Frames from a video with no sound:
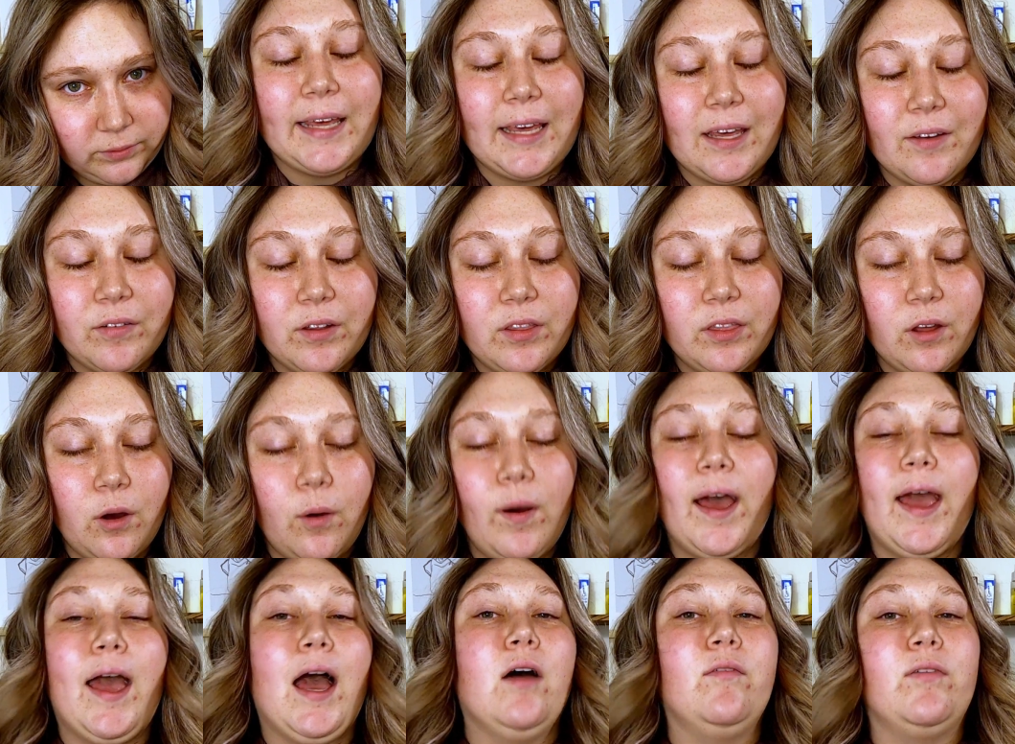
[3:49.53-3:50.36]
Even
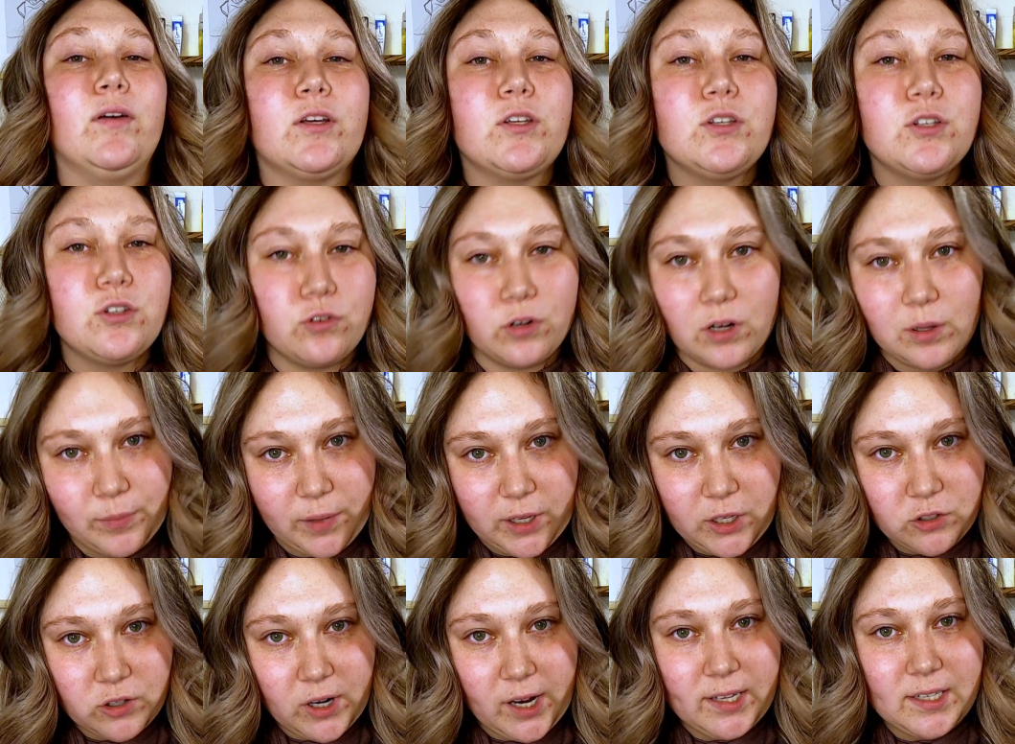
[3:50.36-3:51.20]
though I have
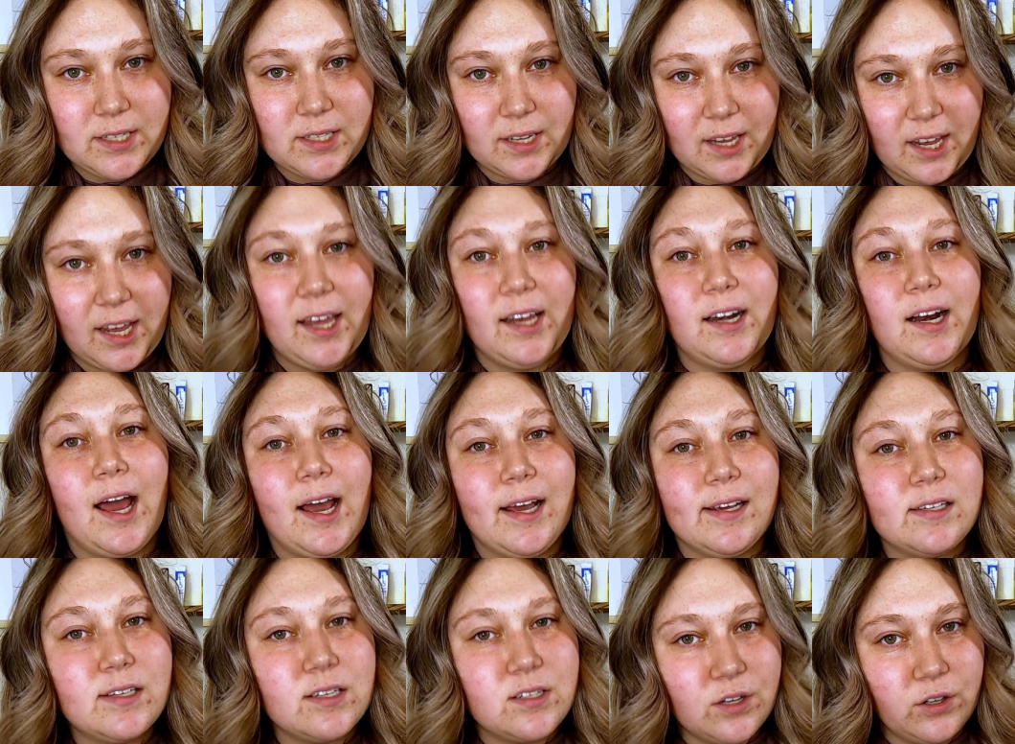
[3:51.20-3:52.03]
extremely dry skin,
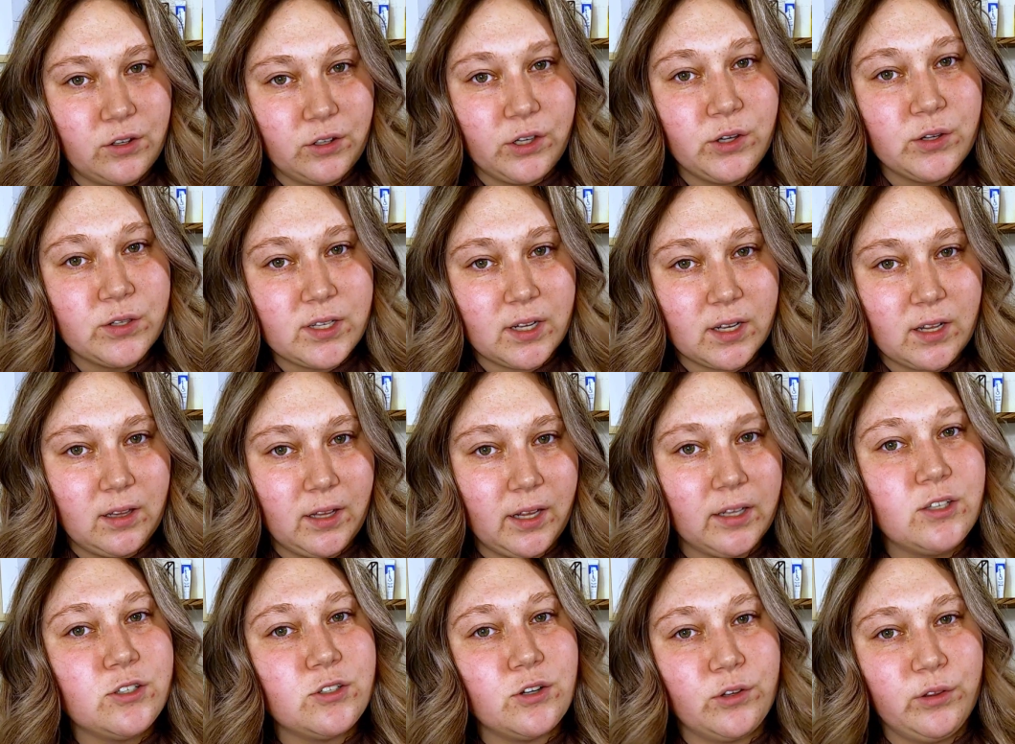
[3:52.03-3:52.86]
I still use a
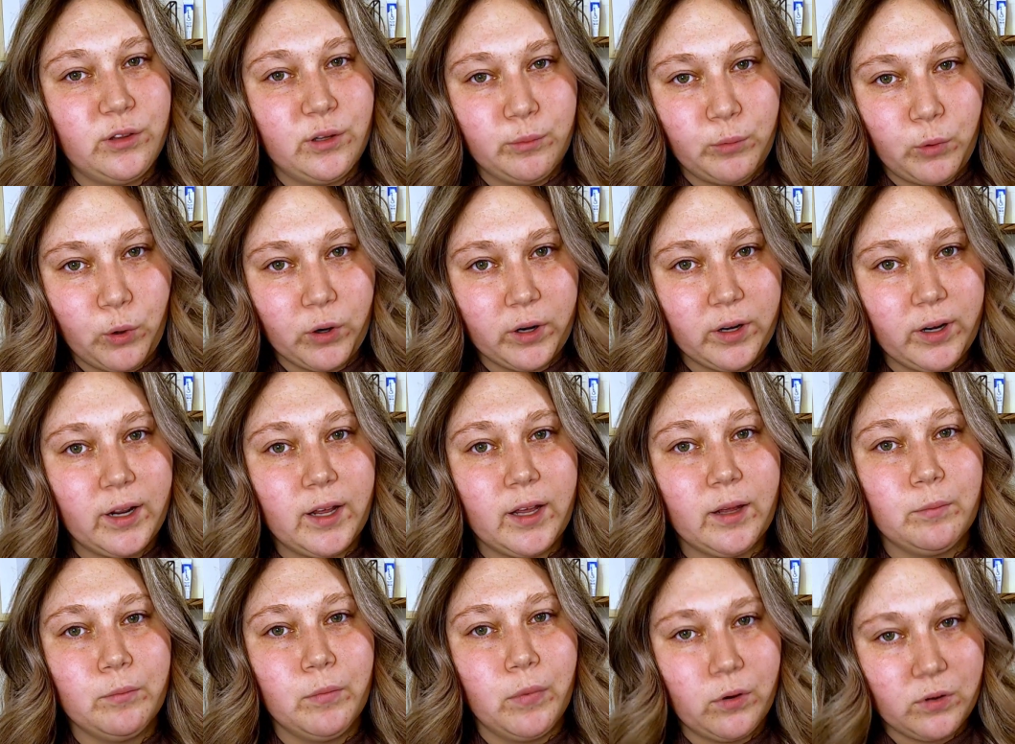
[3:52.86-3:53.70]
cleanser in the
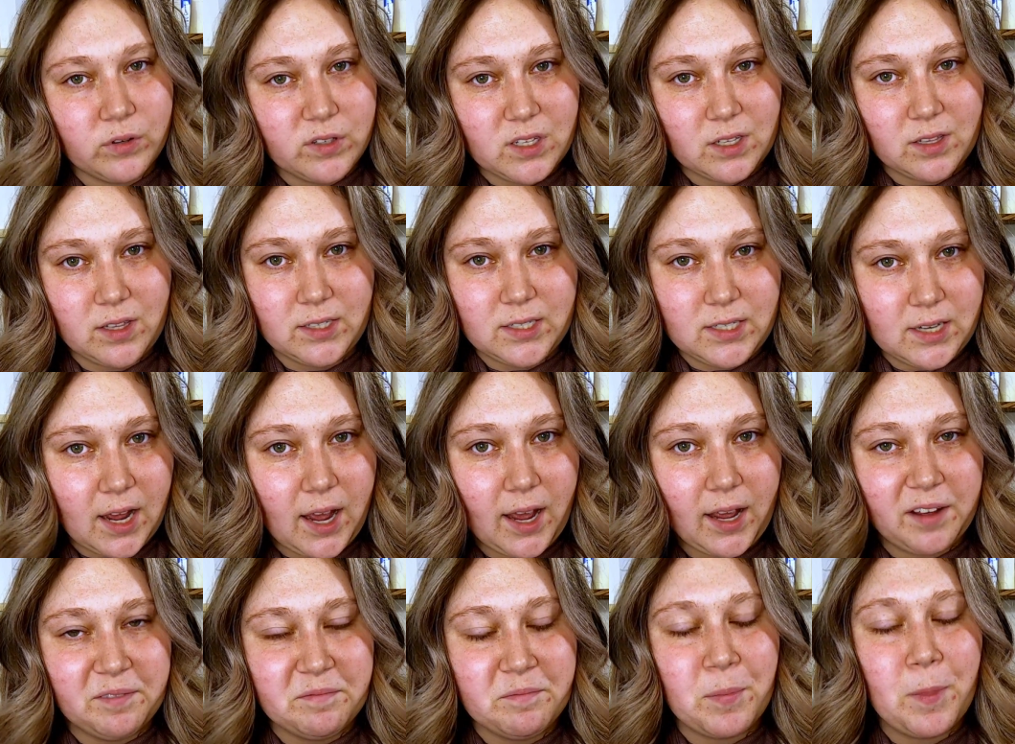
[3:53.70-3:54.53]
morning most of the
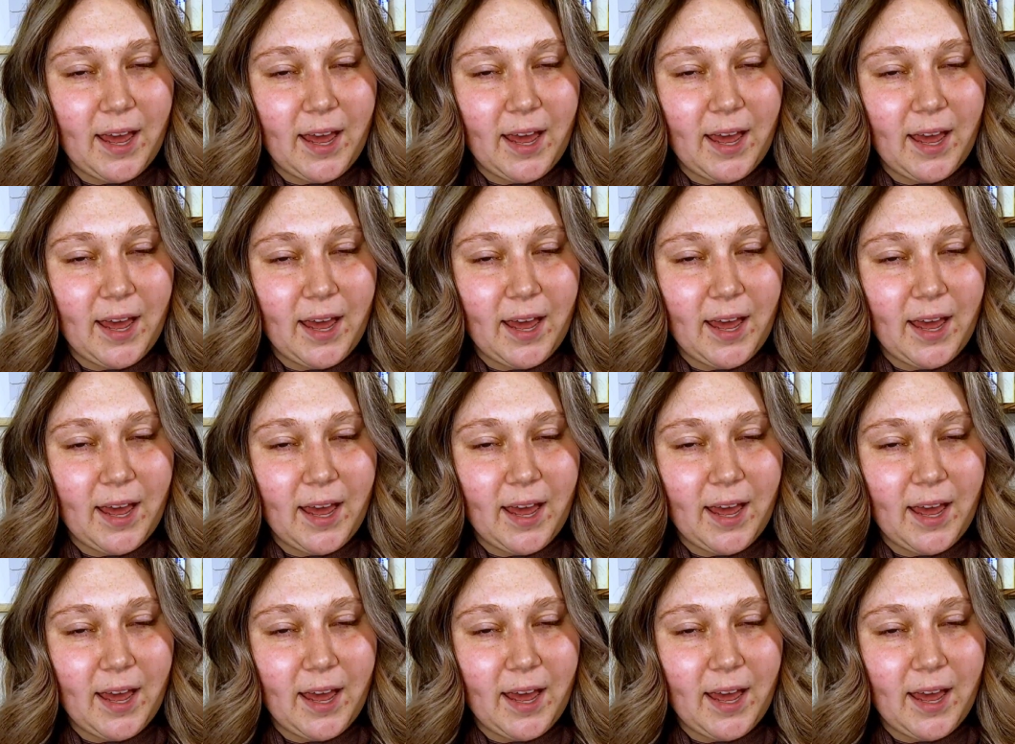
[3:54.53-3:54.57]
time.